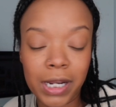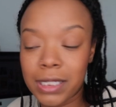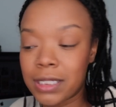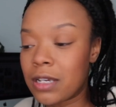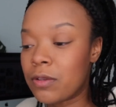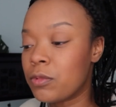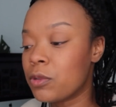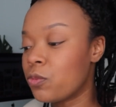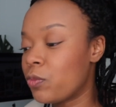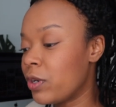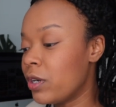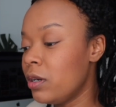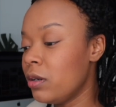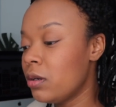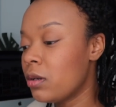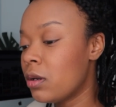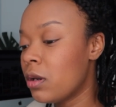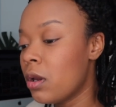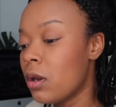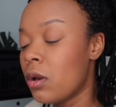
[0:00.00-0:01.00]
I said was
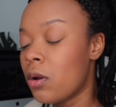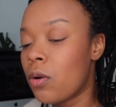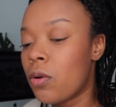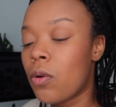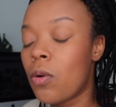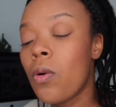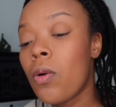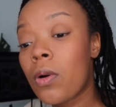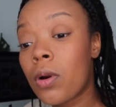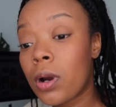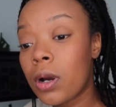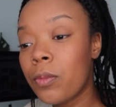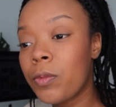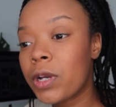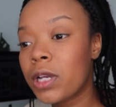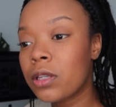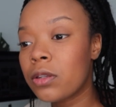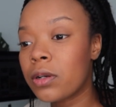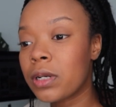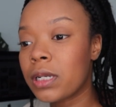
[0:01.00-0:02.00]
weird. Or
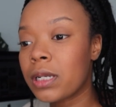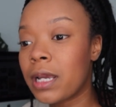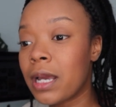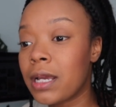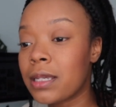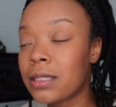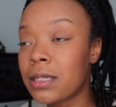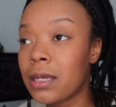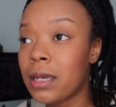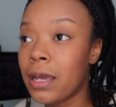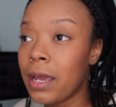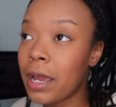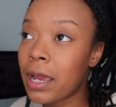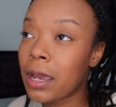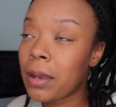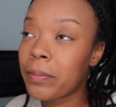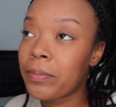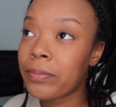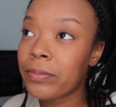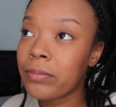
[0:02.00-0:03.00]
we can look at it as,
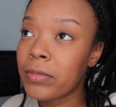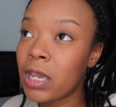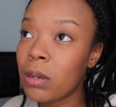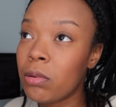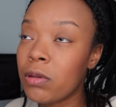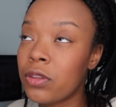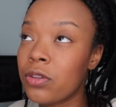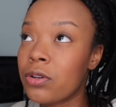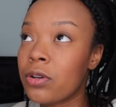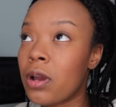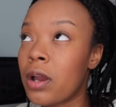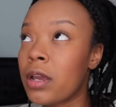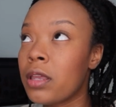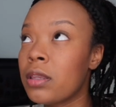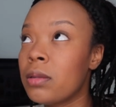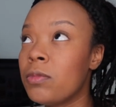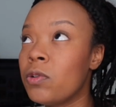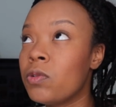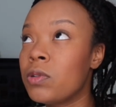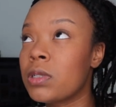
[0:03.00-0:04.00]
hey, maybe they're not
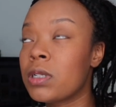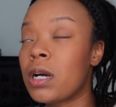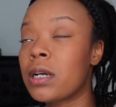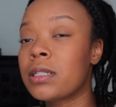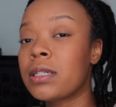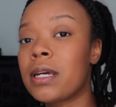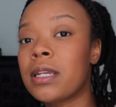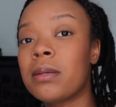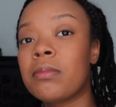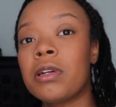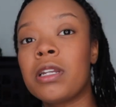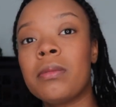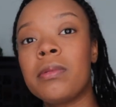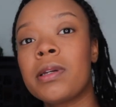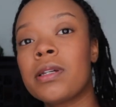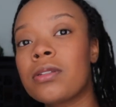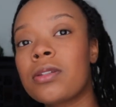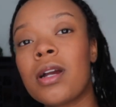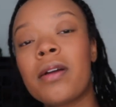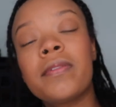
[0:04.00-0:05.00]
in the mood to talk to anybody
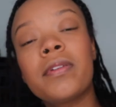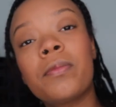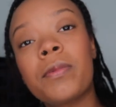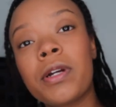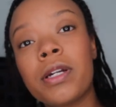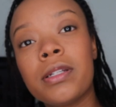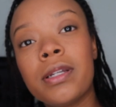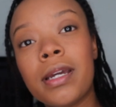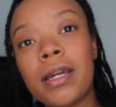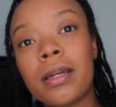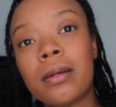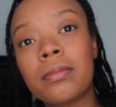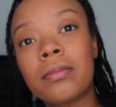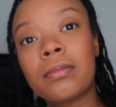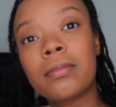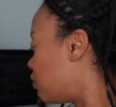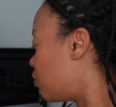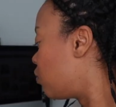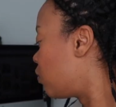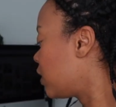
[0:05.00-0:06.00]
because they're having a weird day.
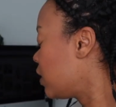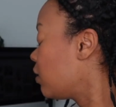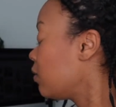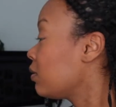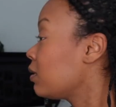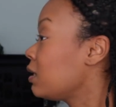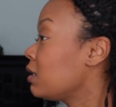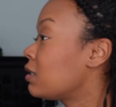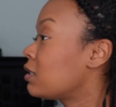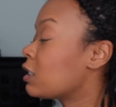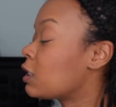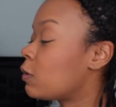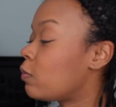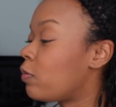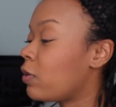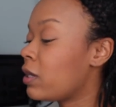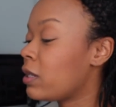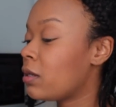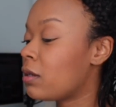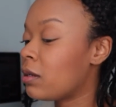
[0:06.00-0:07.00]
We don't need to
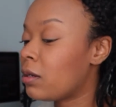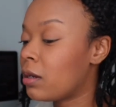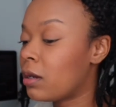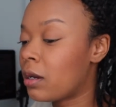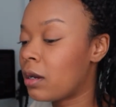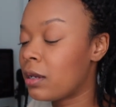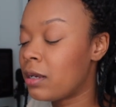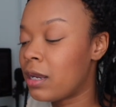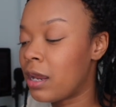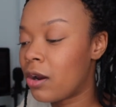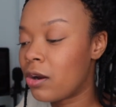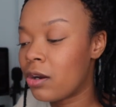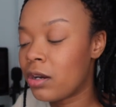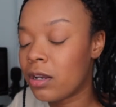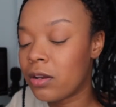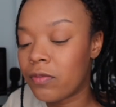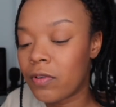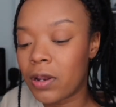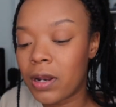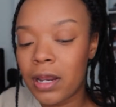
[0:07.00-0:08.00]
spin a
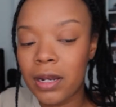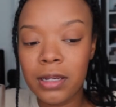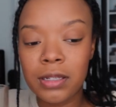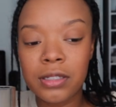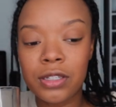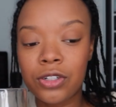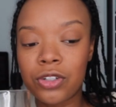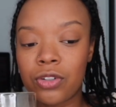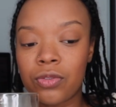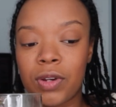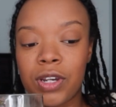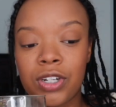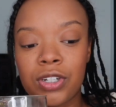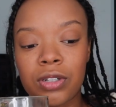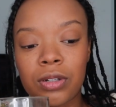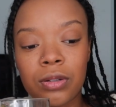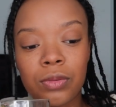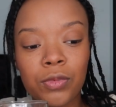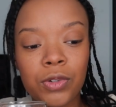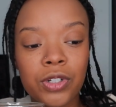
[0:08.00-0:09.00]
narrative on any
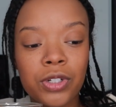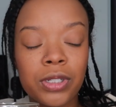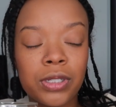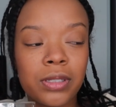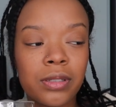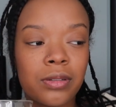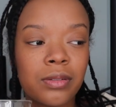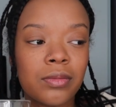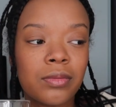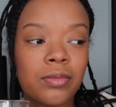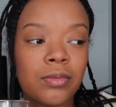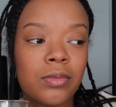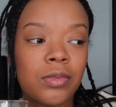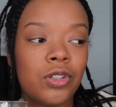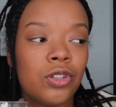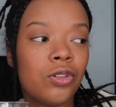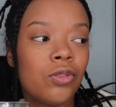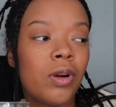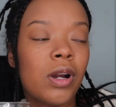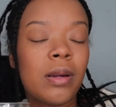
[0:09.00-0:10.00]
situation. We just
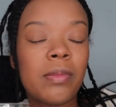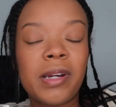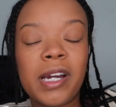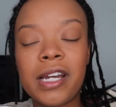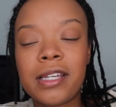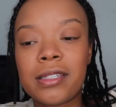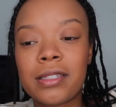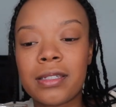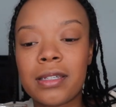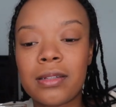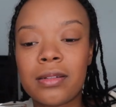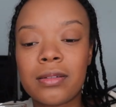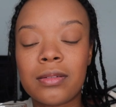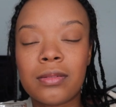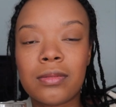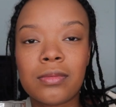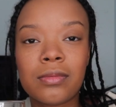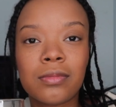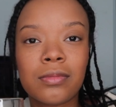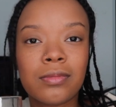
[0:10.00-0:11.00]
do our best,
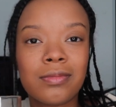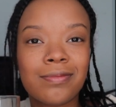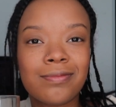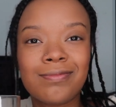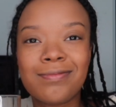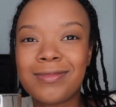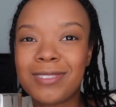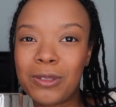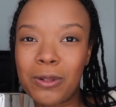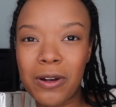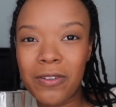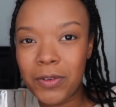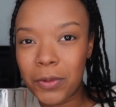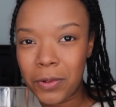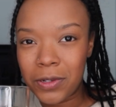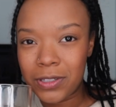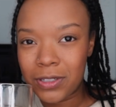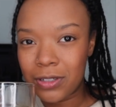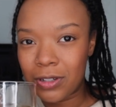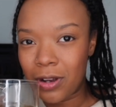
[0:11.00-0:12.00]
and whoever
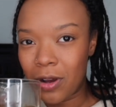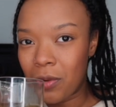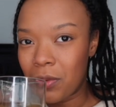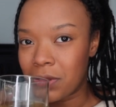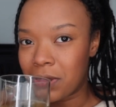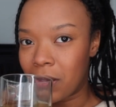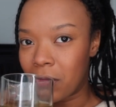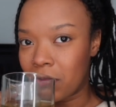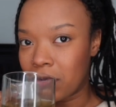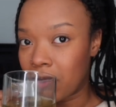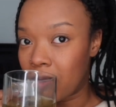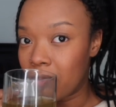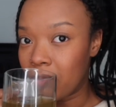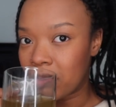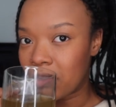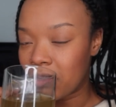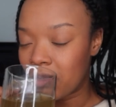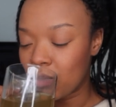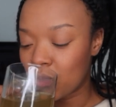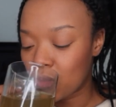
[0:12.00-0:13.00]
wants to go with that will go
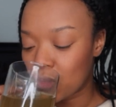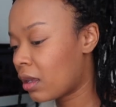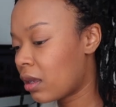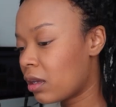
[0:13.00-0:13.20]
with it.